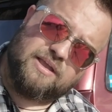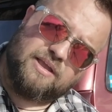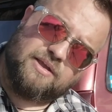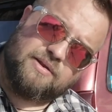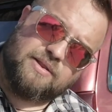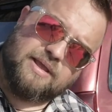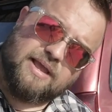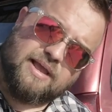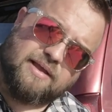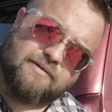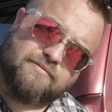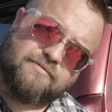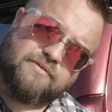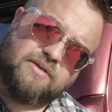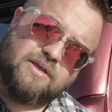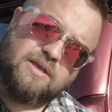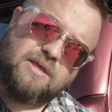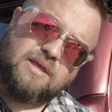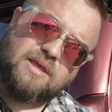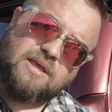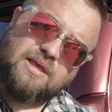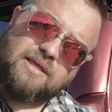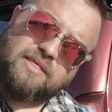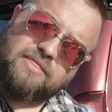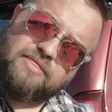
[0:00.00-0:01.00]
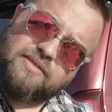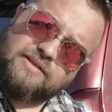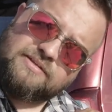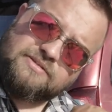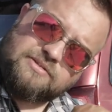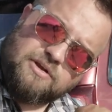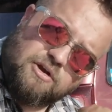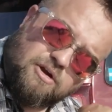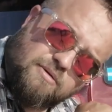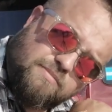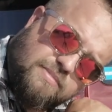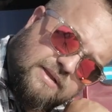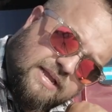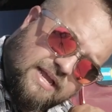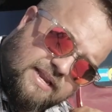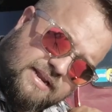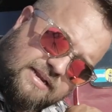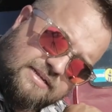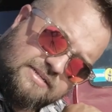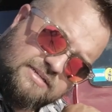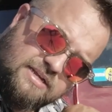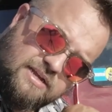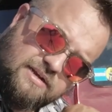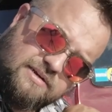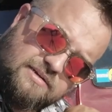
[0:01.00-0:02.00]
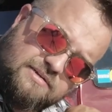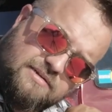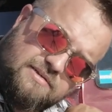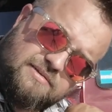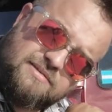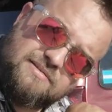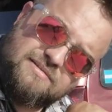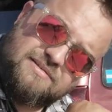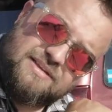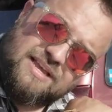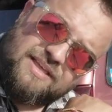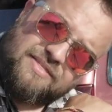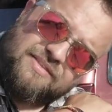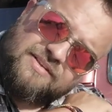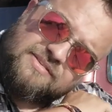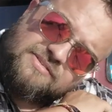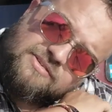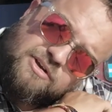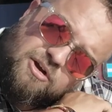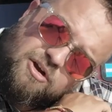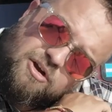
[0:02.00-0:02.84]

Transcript: you'd have this arm kind of tucked and this